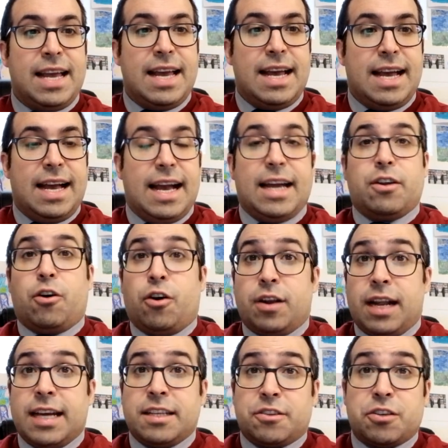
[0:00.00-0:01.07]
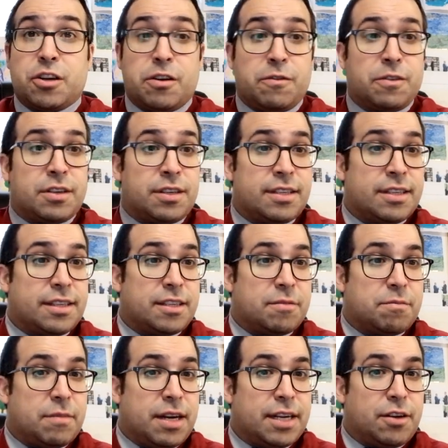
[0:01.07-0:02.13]
And online services
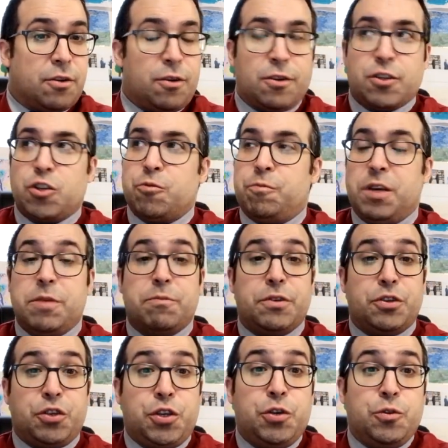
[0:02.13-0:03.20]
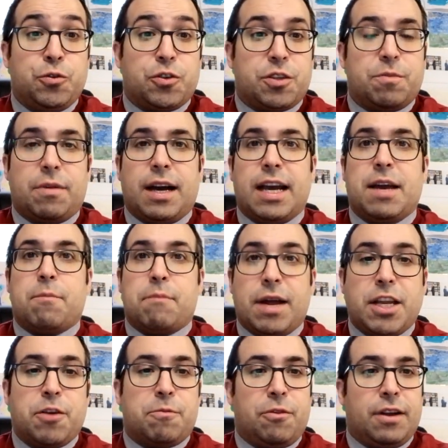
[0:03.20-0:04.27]
might also be misused by
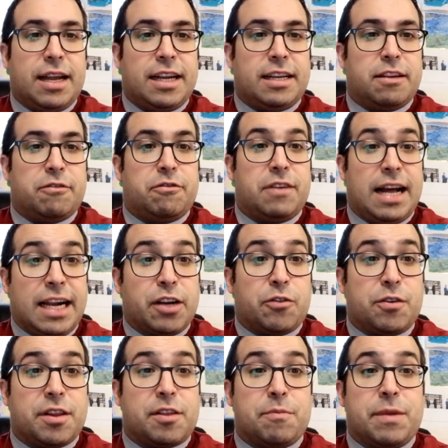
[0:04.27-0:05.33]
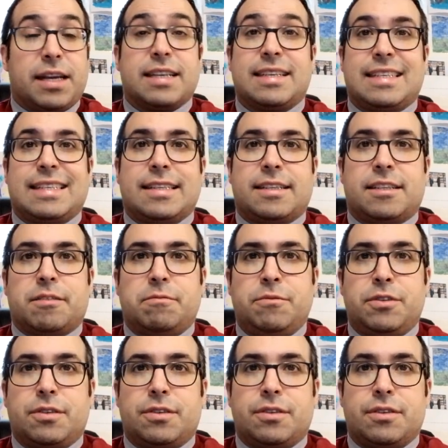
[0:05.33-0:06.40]
manipulative algorithmic systems
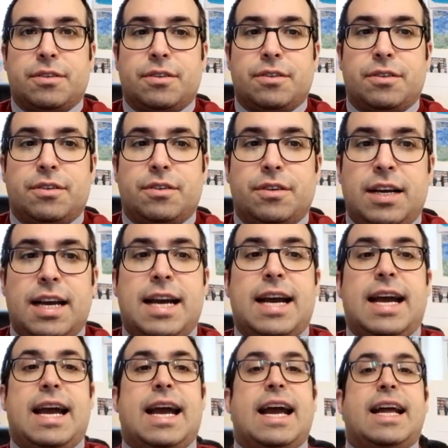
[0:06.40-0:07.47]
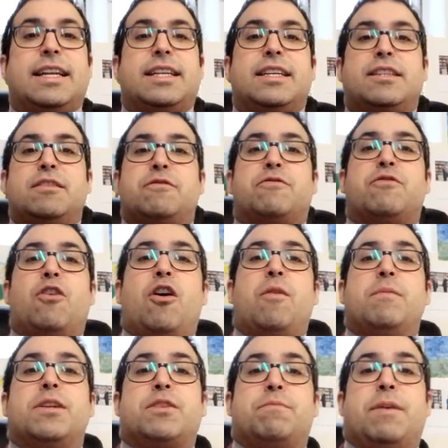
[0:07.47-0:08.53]
and disinform
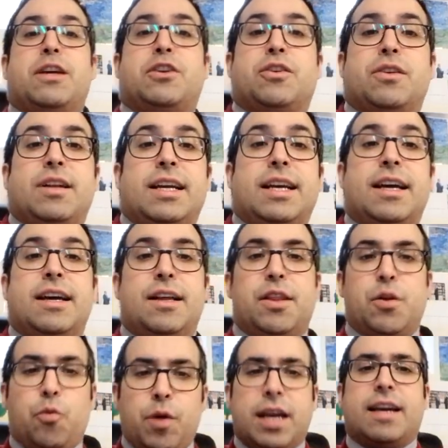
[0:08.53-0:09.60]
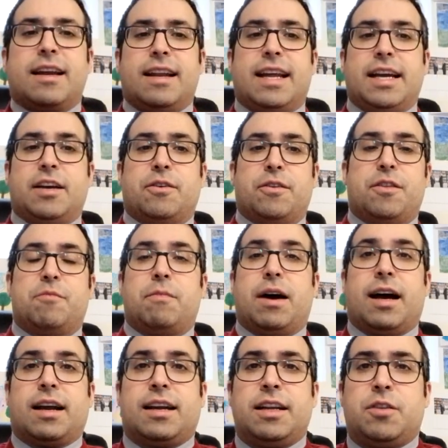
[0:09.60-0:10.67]
especially the weaker link on the
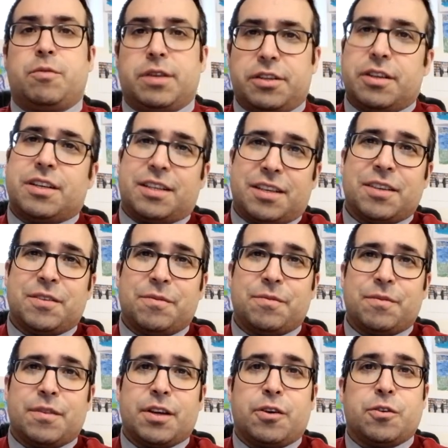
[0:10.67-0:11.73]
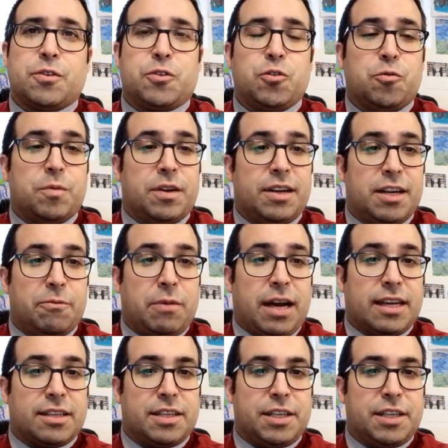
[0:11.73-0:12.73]
market, which is the consumer in praxis.